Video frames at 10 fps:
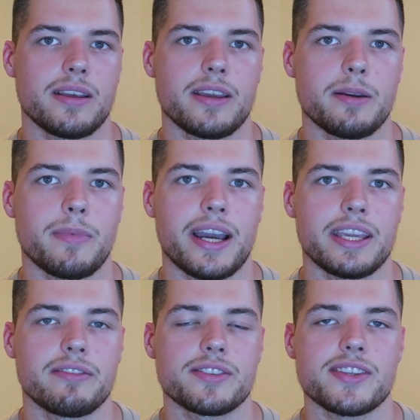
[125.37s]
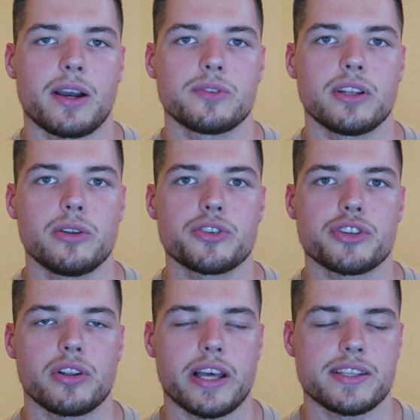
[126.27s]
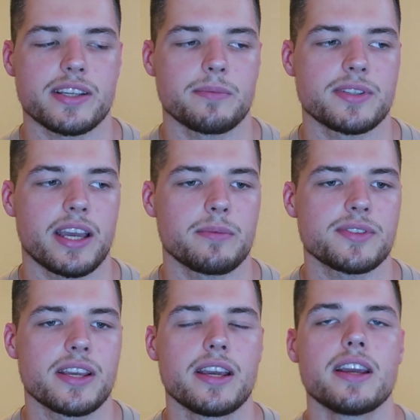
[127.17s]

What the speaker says: it might even sound delusional at sometimes,